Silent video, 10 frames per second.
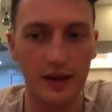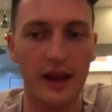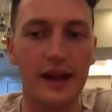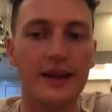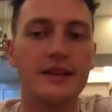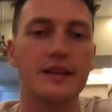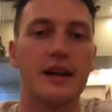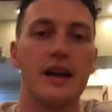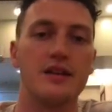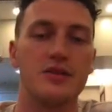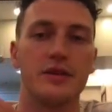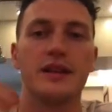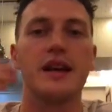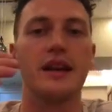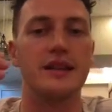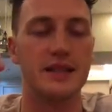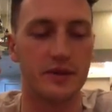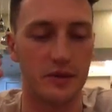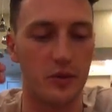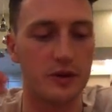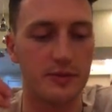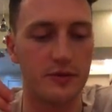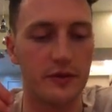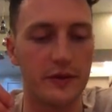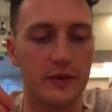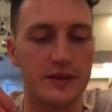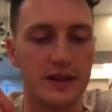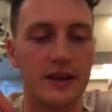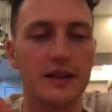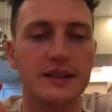And do it again. See what the worst performing ones are,